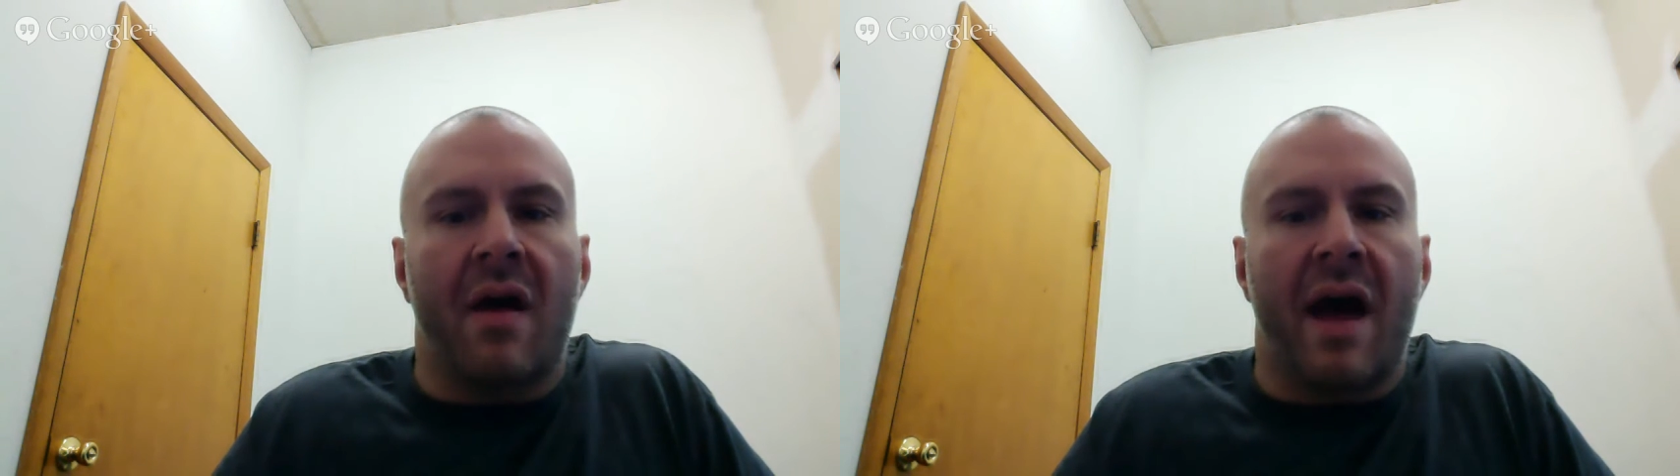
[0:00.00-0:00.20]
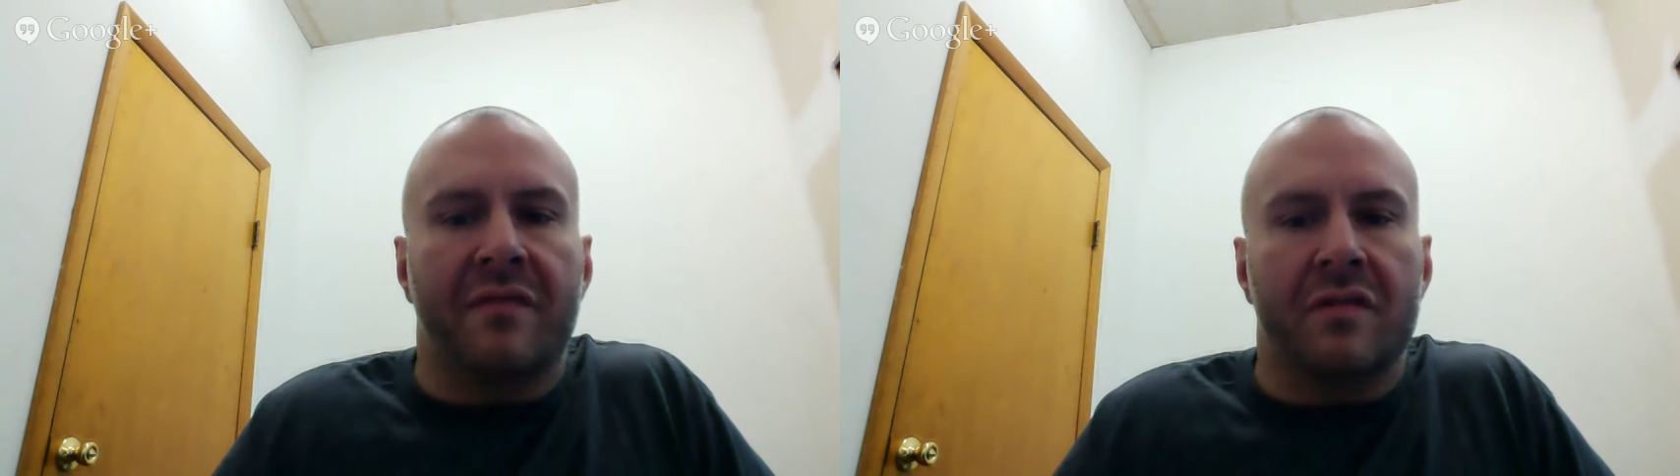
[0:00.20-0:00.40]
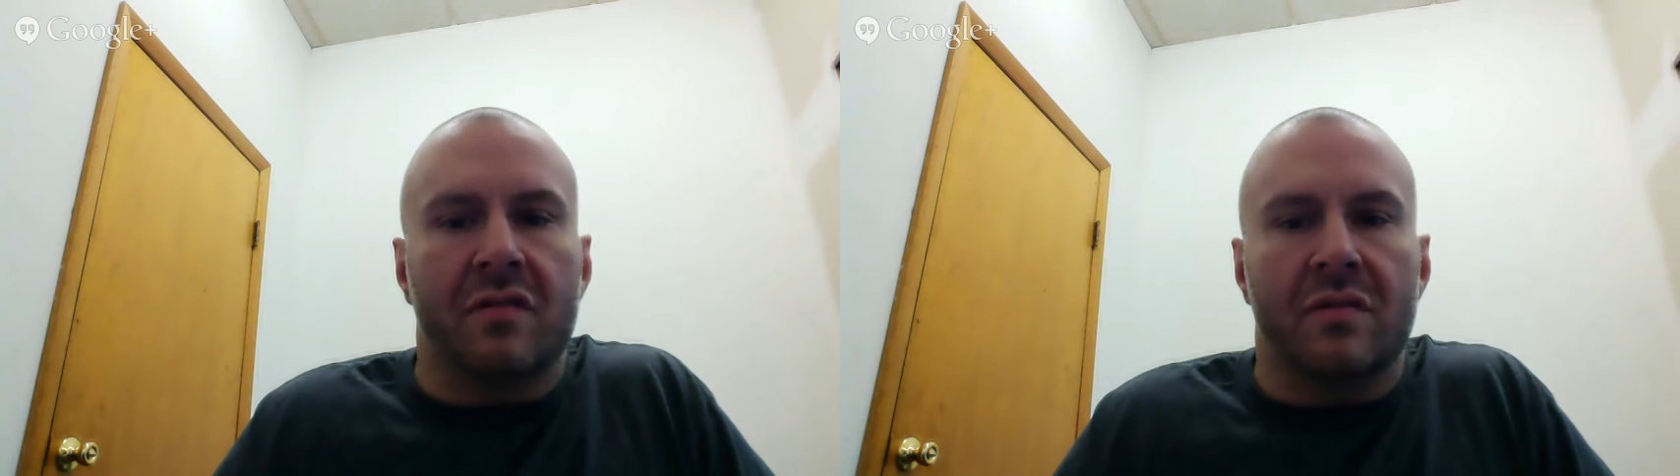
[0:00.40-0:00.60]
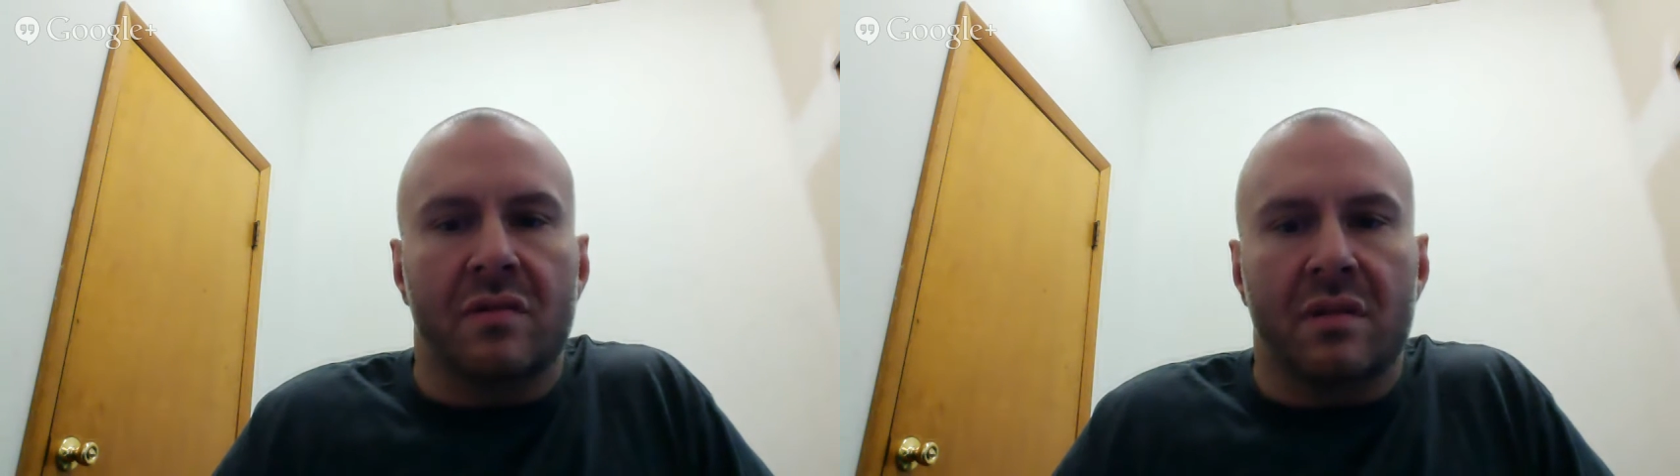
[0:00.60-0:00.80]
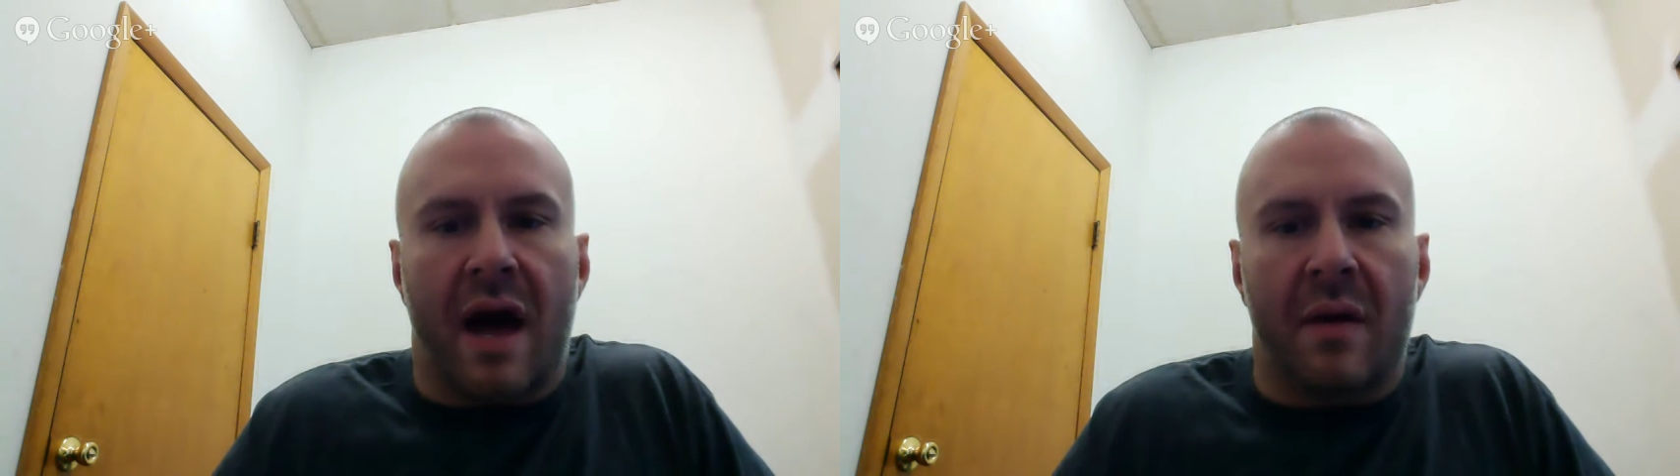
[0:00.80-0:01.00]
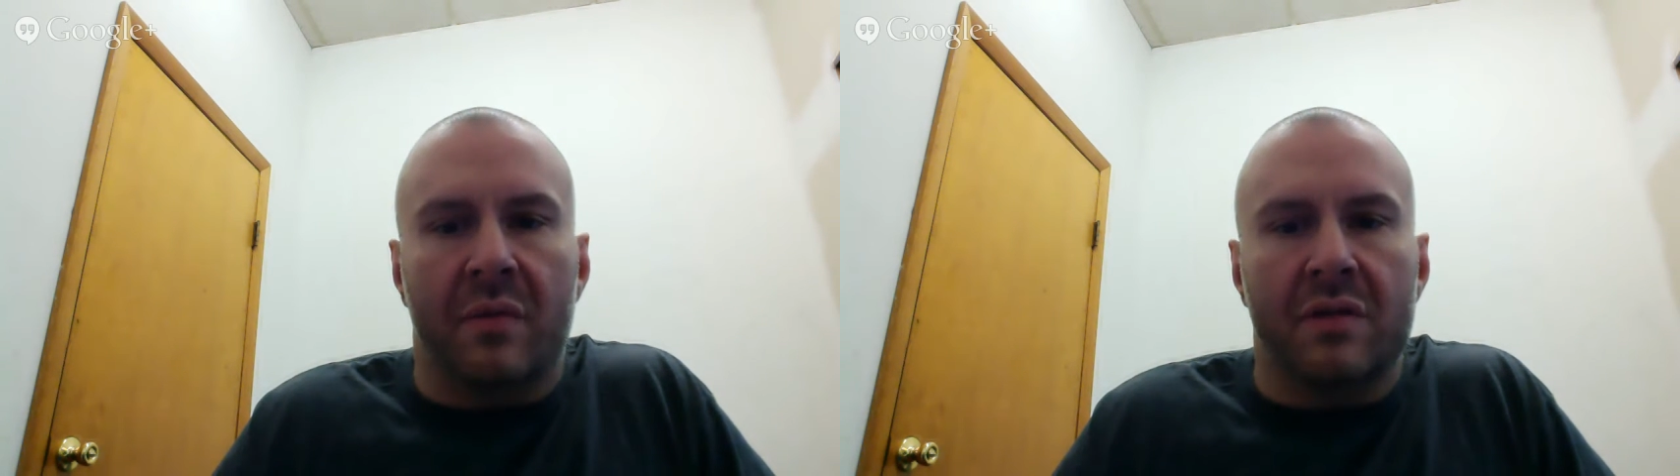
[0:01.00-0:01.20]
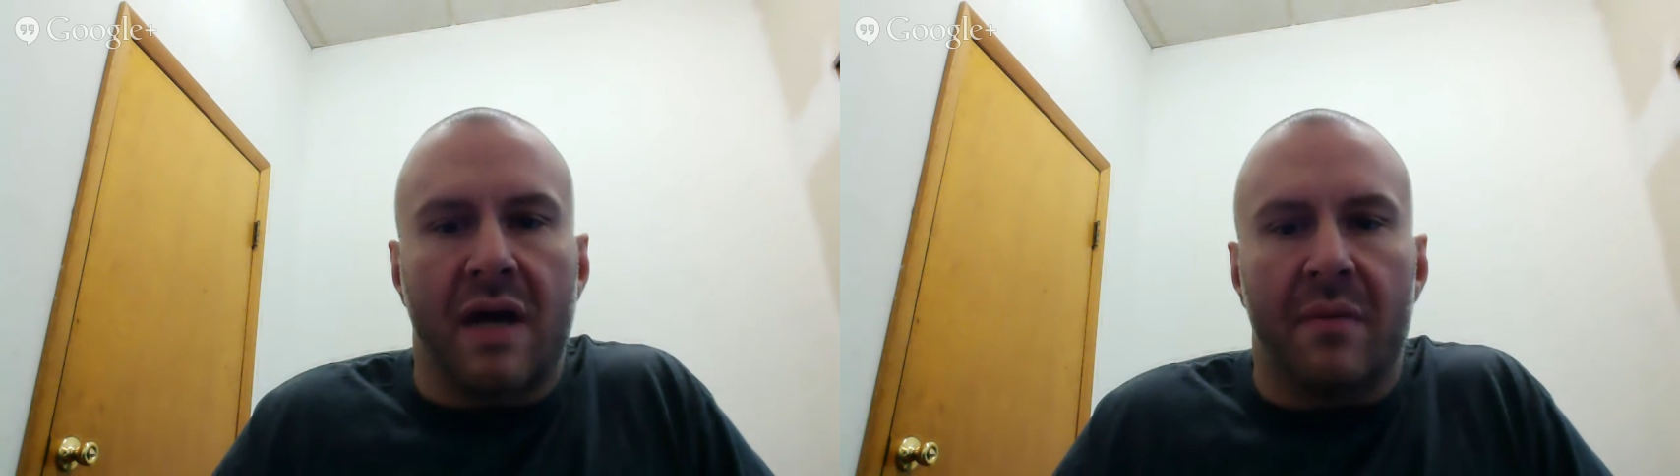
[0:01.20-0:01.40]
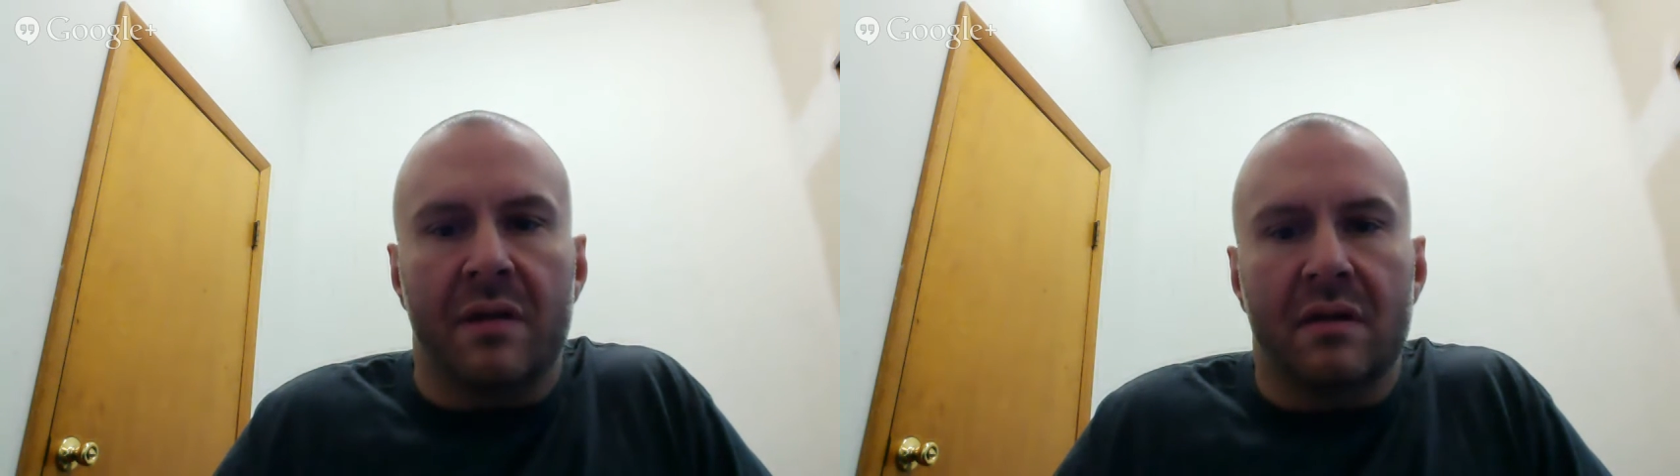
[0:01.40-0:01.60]
now after Abu
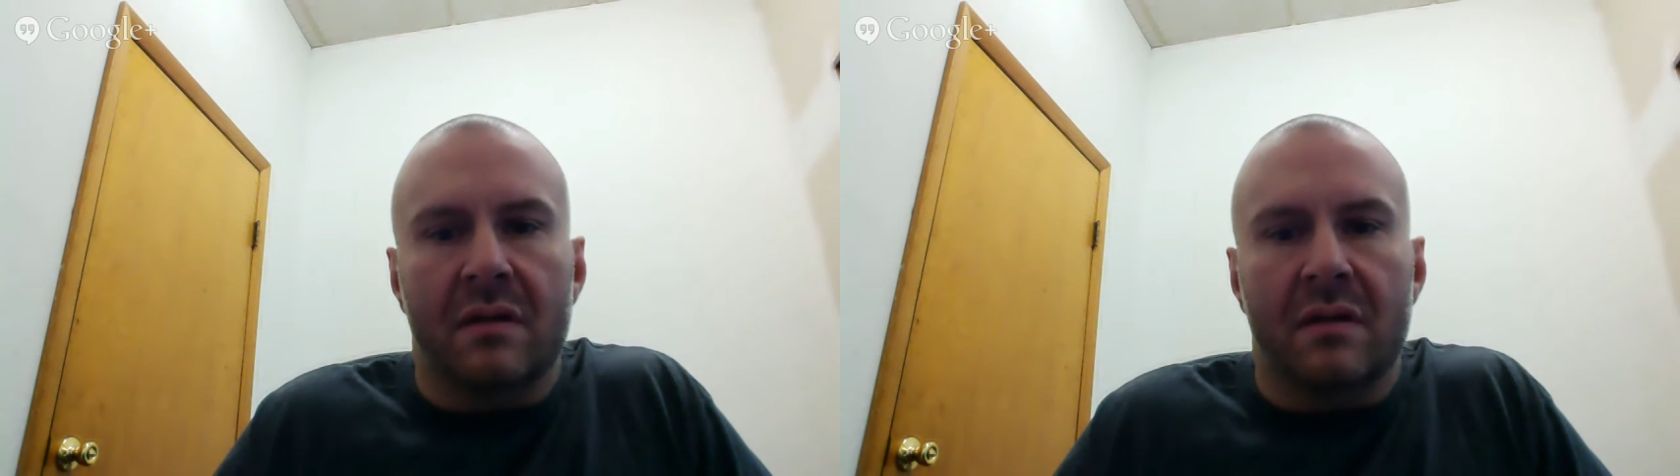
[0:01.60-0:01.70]
Dhabi?